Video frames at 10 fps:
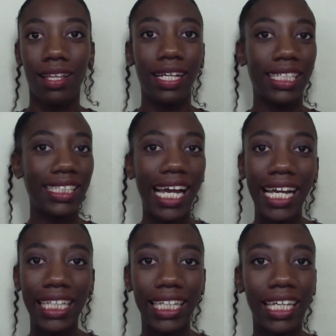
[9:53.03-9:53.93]
like
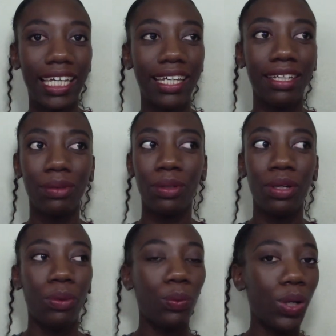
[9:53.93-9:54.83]
styling,
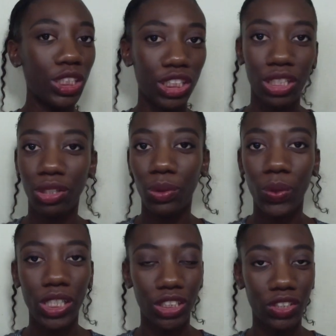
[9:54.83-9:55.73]
washing,
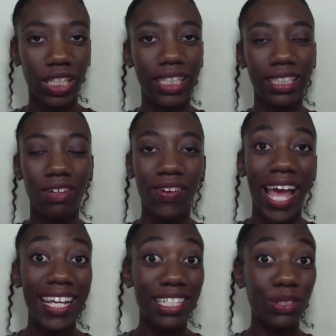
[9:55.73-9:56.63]
co-washing, all that stuff,
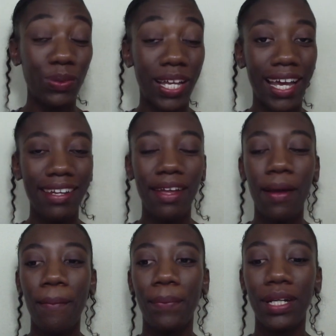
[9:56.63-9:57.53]
I can do that.
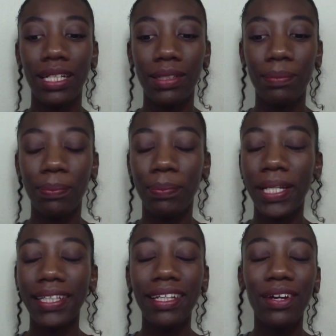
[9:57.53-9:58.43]
But
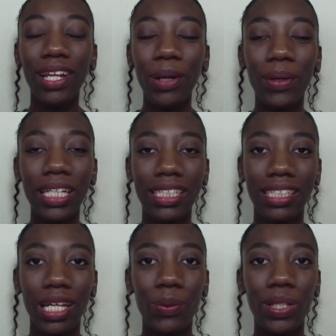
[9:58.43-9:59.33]
basically all I wanted to
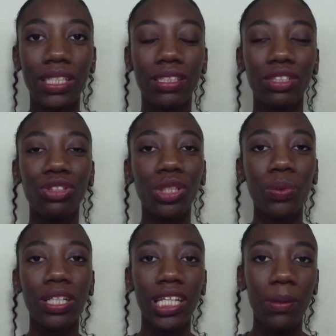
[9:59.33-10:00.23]
say was you just
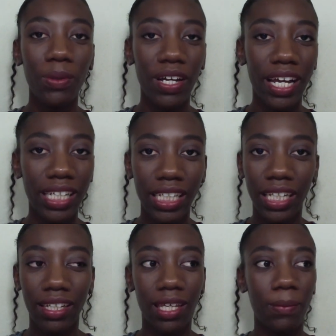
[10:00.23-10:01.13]
want to keep your hair
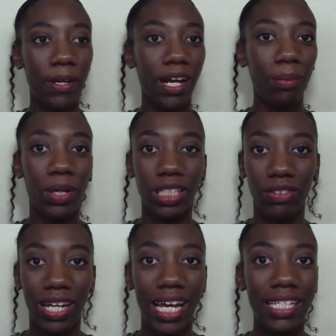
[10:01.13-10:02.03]
clean, keep your hair
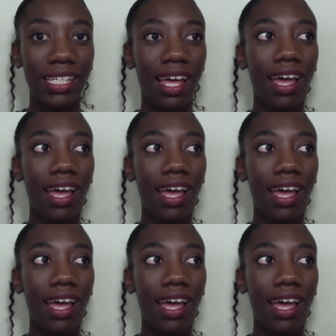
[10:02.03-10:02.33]
moisturized,